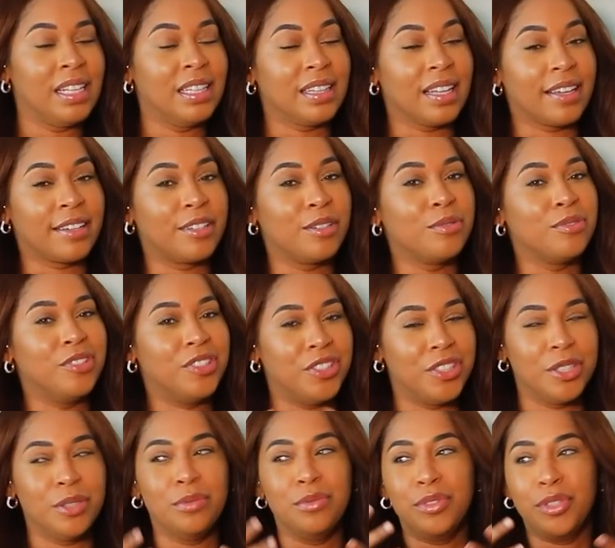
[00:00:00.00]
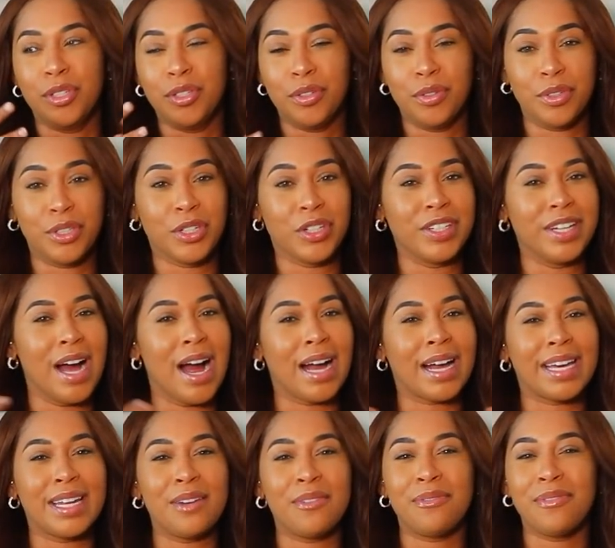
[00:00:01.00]
Like you do. You're
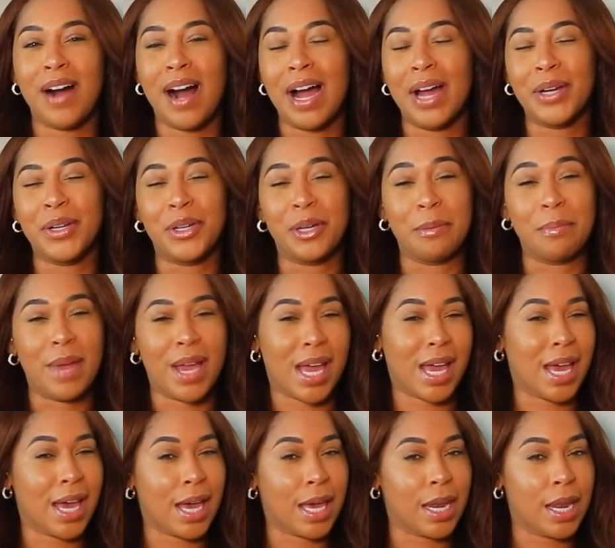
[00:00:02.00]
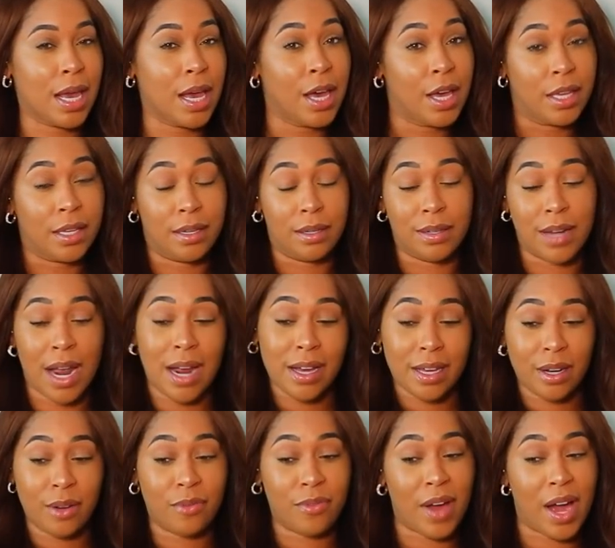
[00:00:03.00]
not gonna find your man, you're not
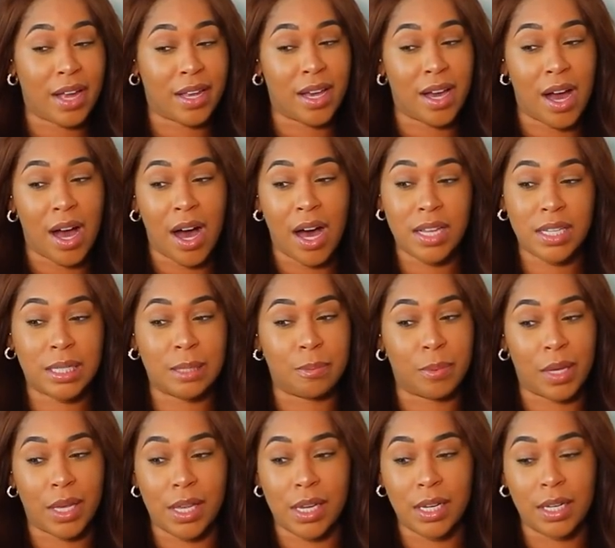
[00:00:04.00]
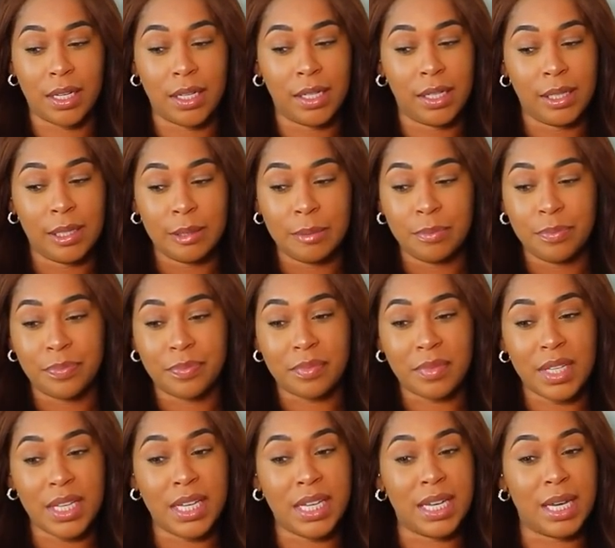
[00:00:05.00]
gonna find your husband
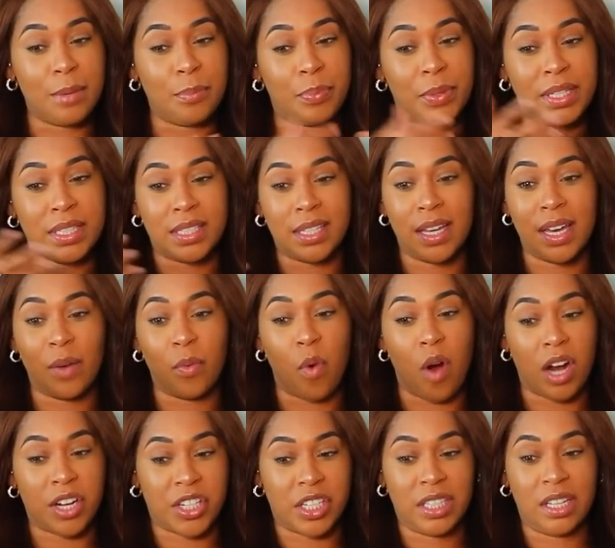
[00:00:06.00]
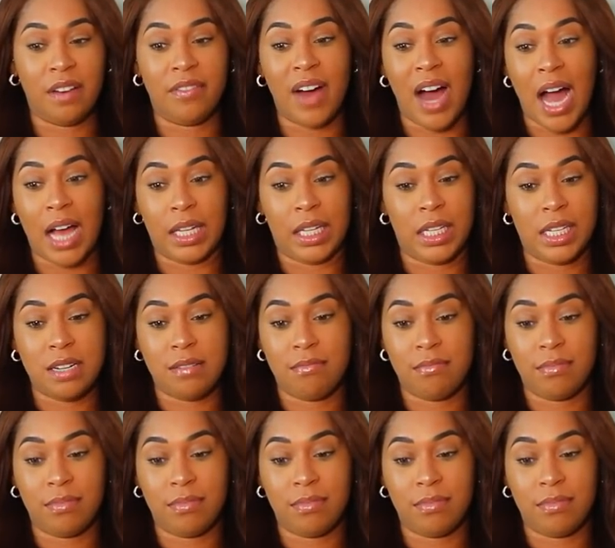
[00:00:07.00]
eating pizza and watching Love Island.